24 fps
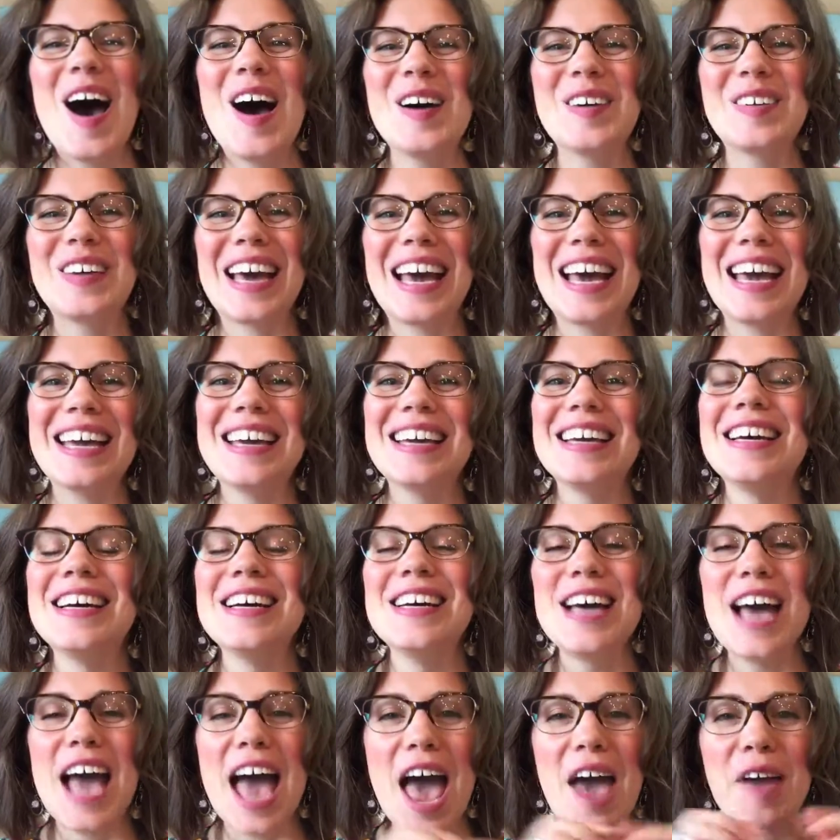Okay?
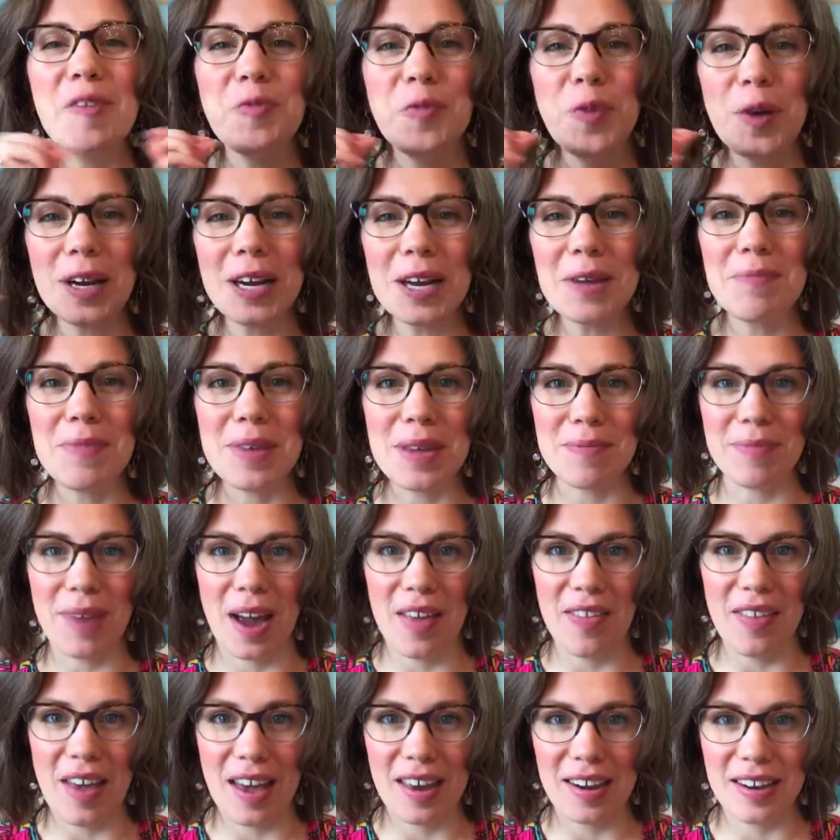And what I mean
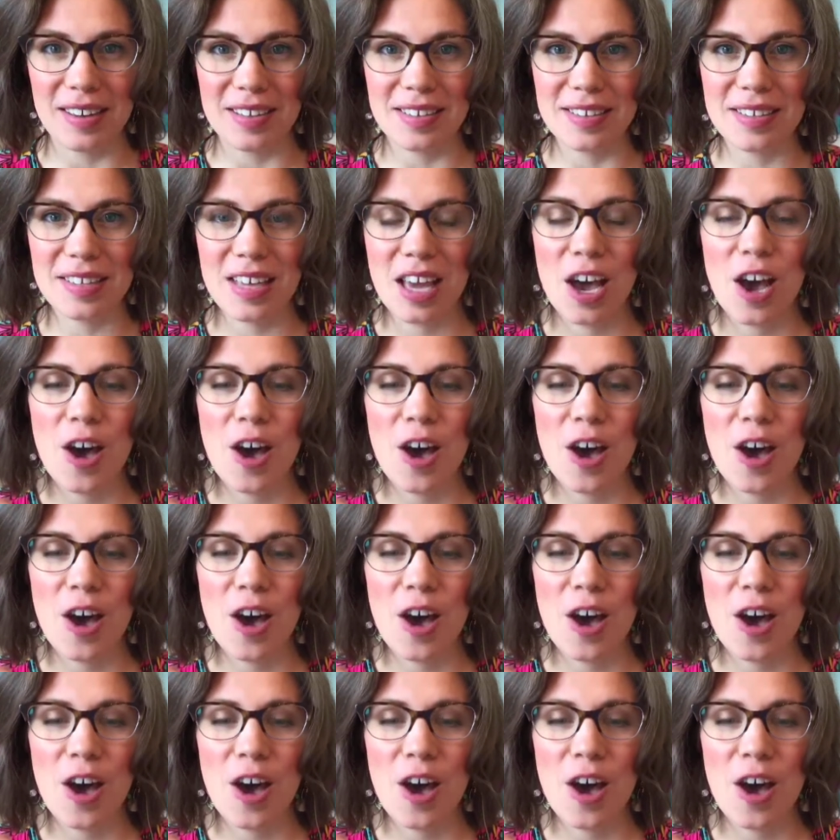by that is